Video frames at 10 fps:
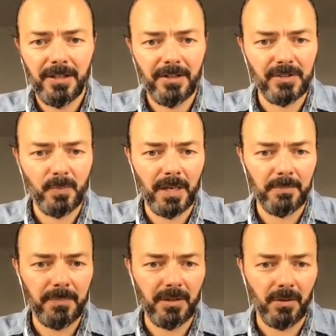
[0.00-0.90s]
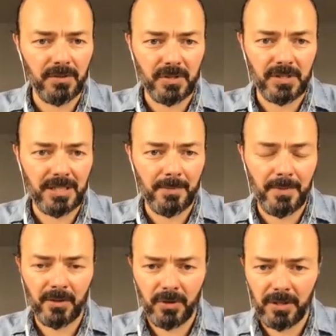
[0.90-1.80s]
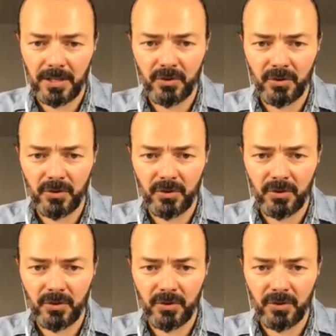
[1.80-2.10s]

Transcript: This might be also a setup that